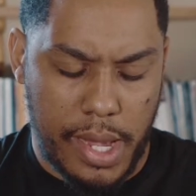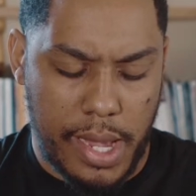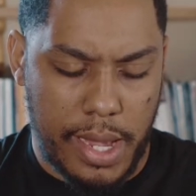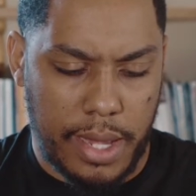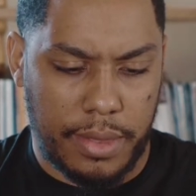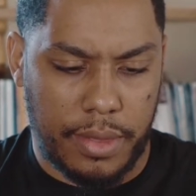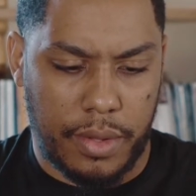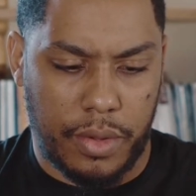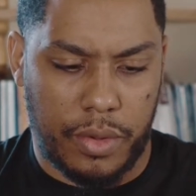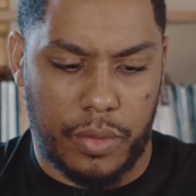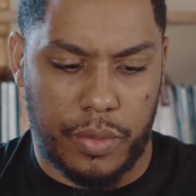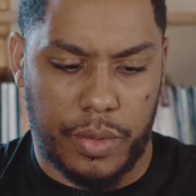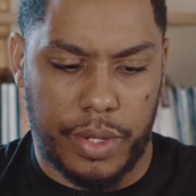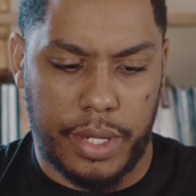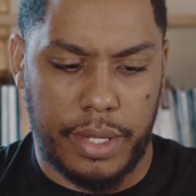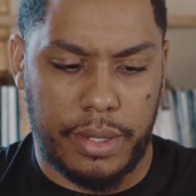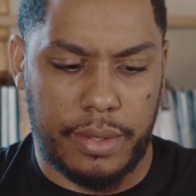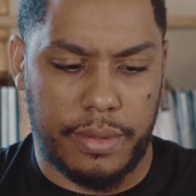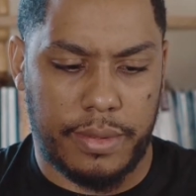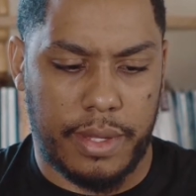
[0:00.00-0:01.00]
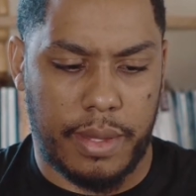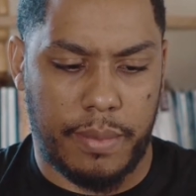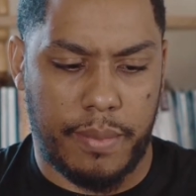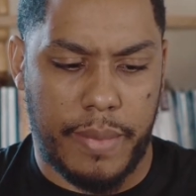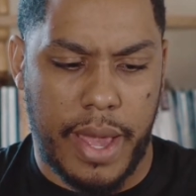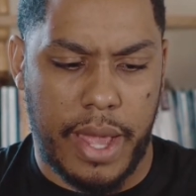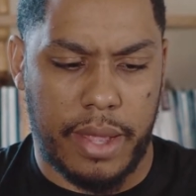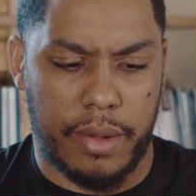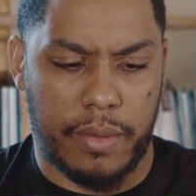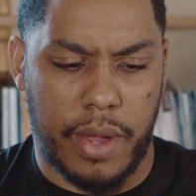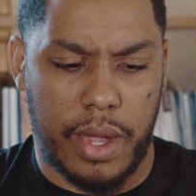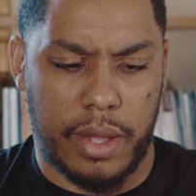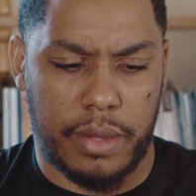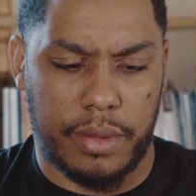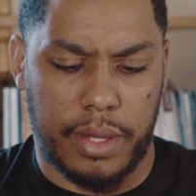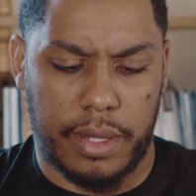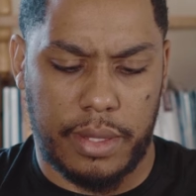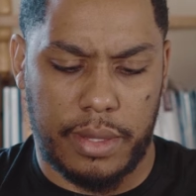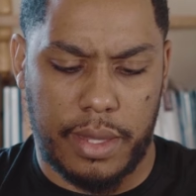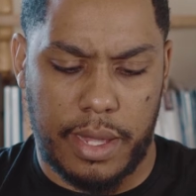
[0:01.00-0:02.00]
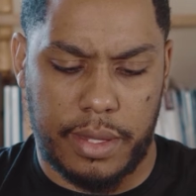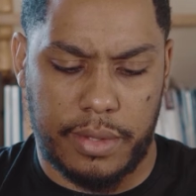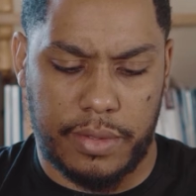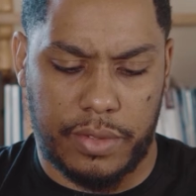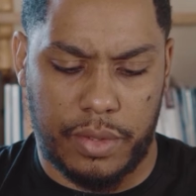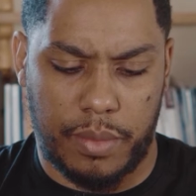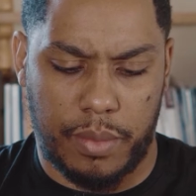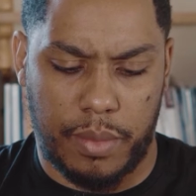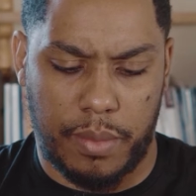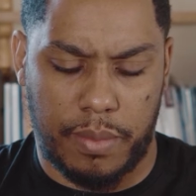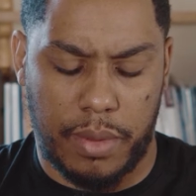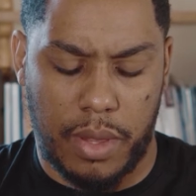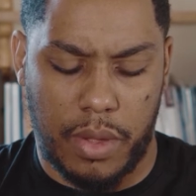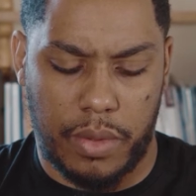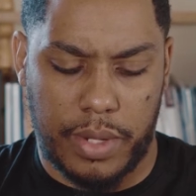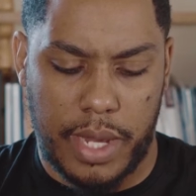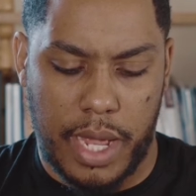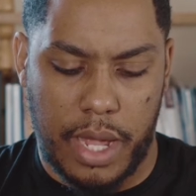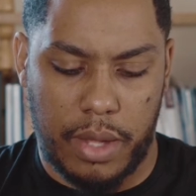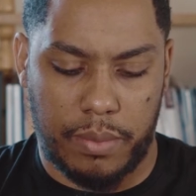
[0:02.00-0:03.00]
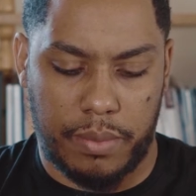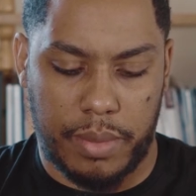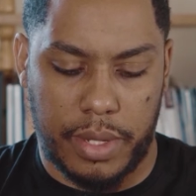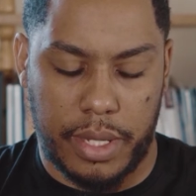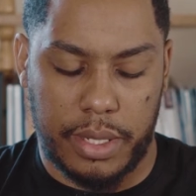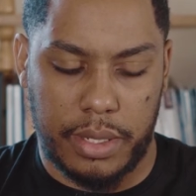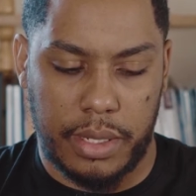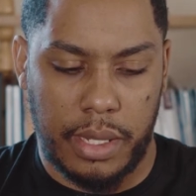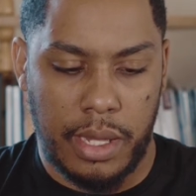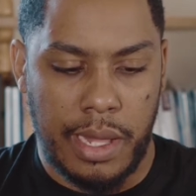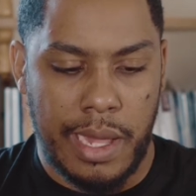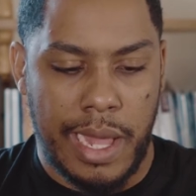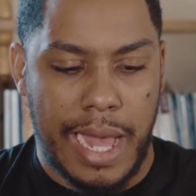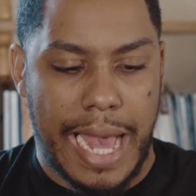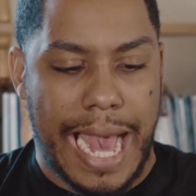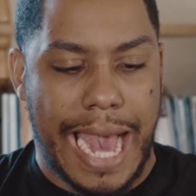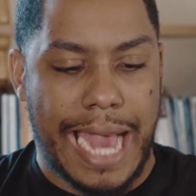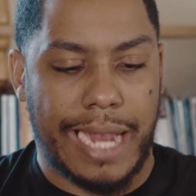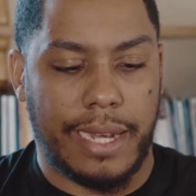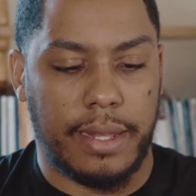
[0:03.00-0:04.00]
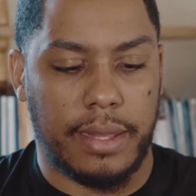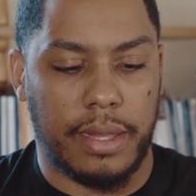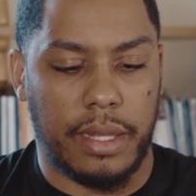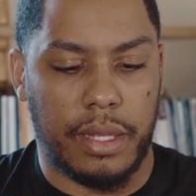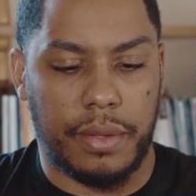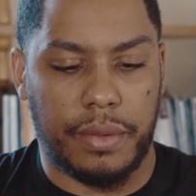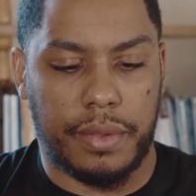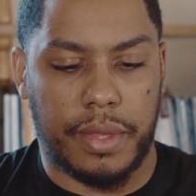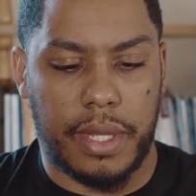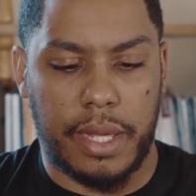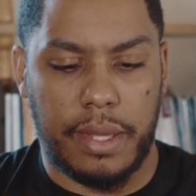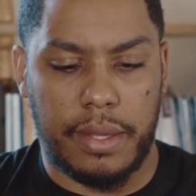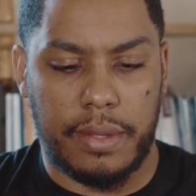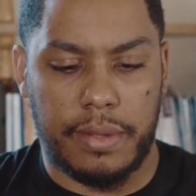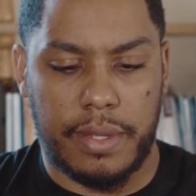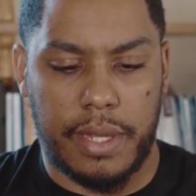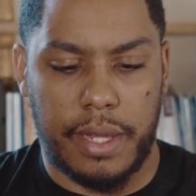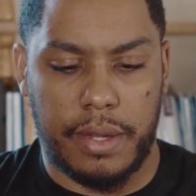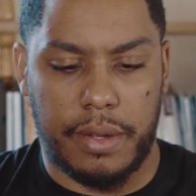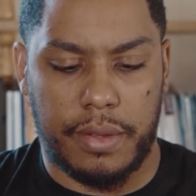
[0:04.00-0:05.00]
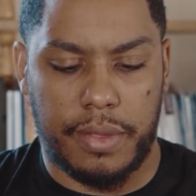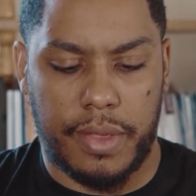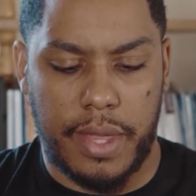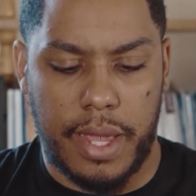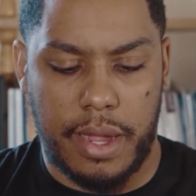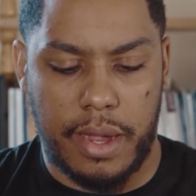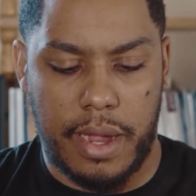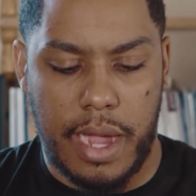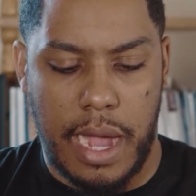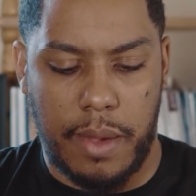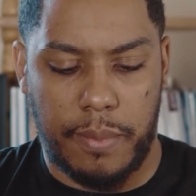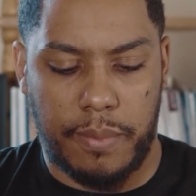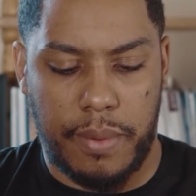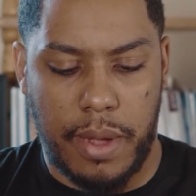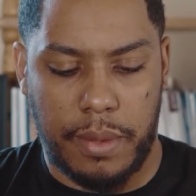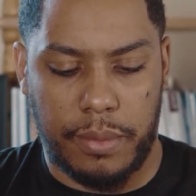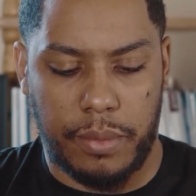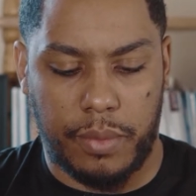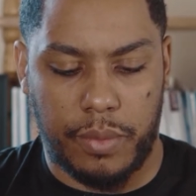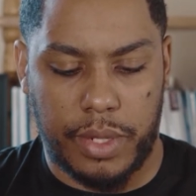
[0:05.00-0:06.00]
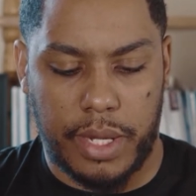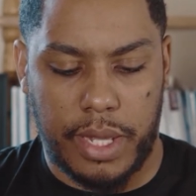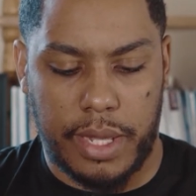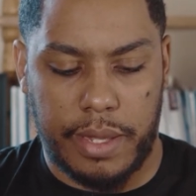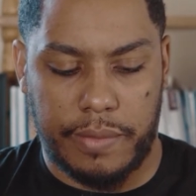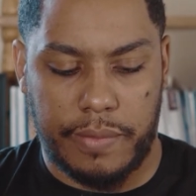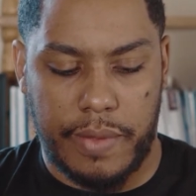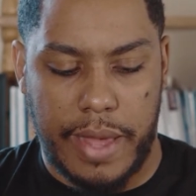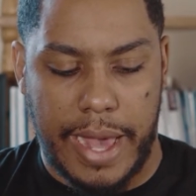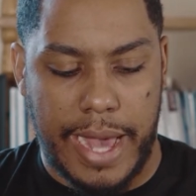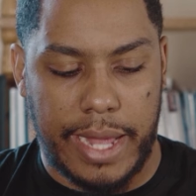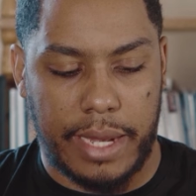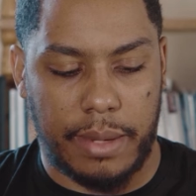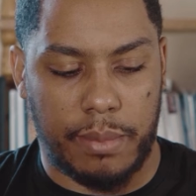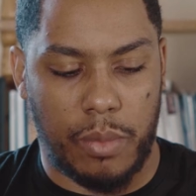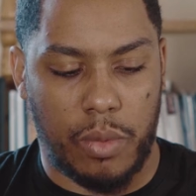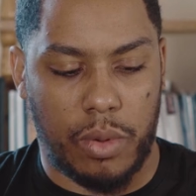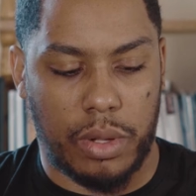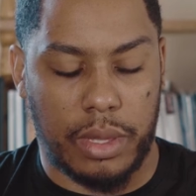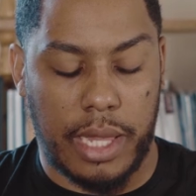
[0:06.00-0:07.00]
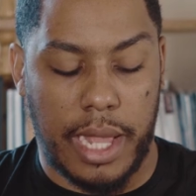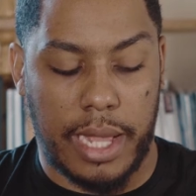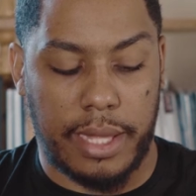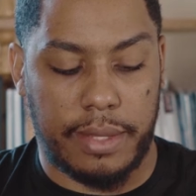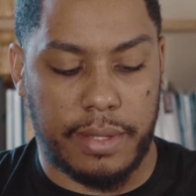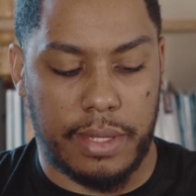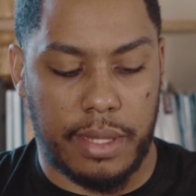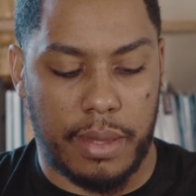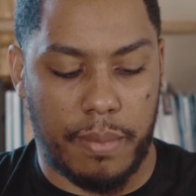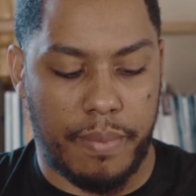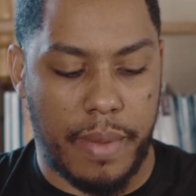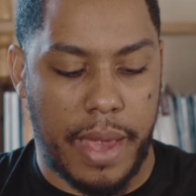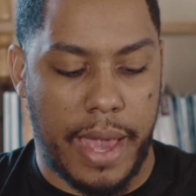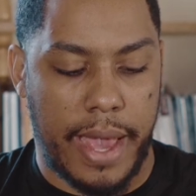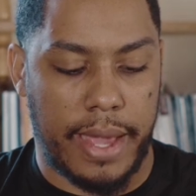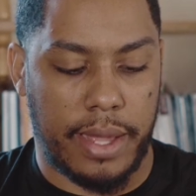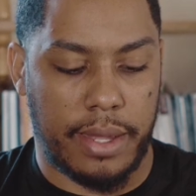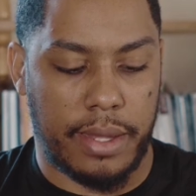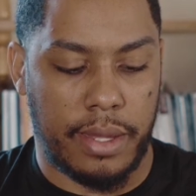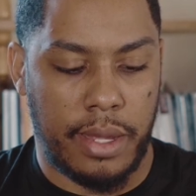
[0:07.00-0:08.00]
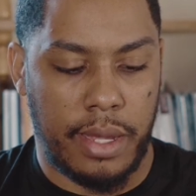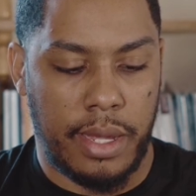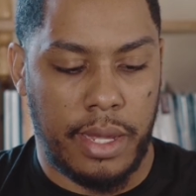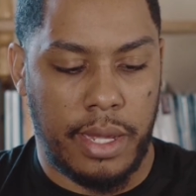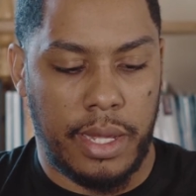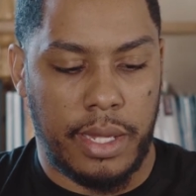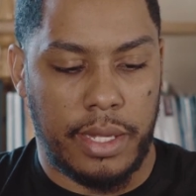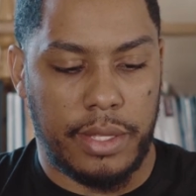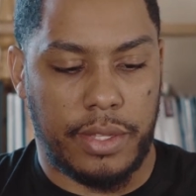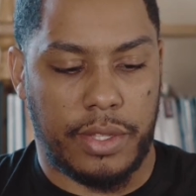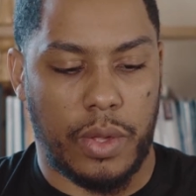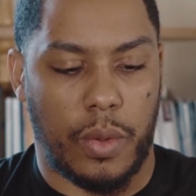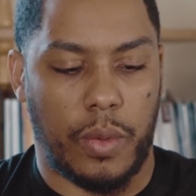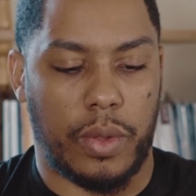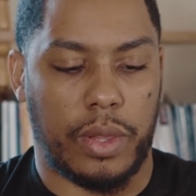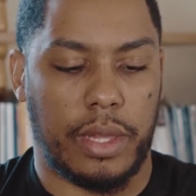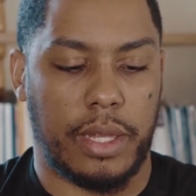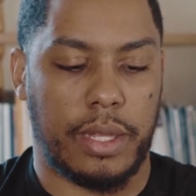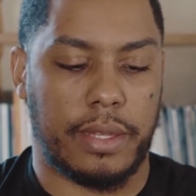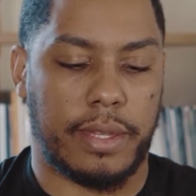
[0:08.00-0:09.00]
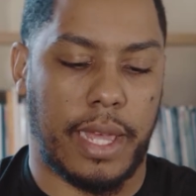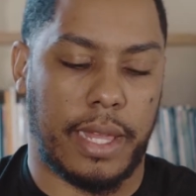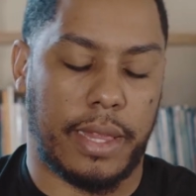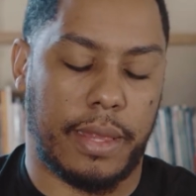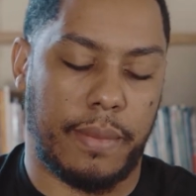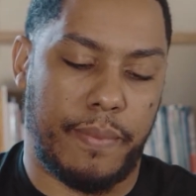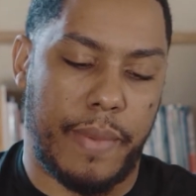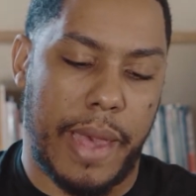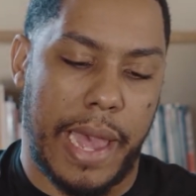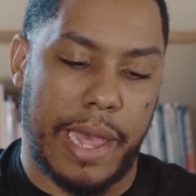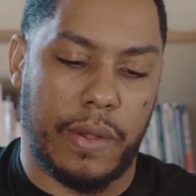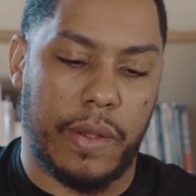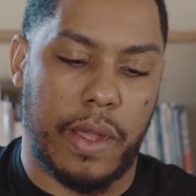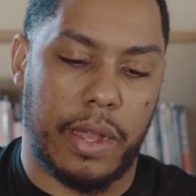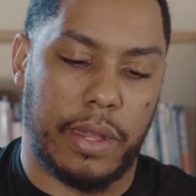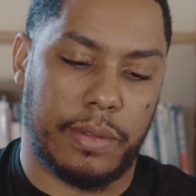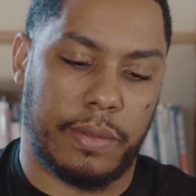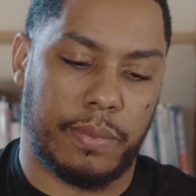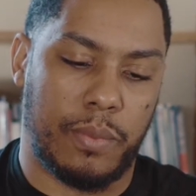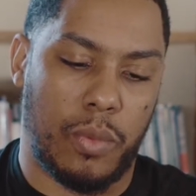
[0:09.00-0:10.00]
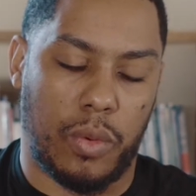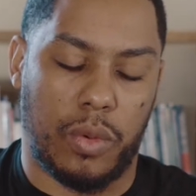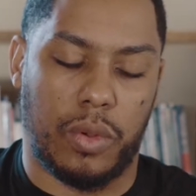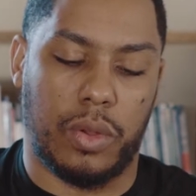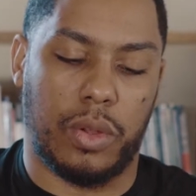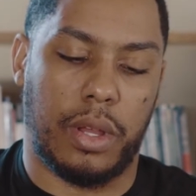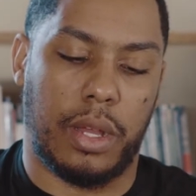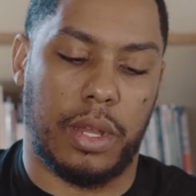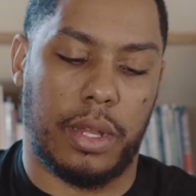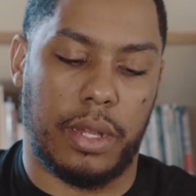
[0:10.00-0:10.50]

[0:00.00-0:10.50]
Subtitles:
And the greens in the background, they like super blown out. But adding little things here and there, I probably would have added more lights in the back so it looks like the background is more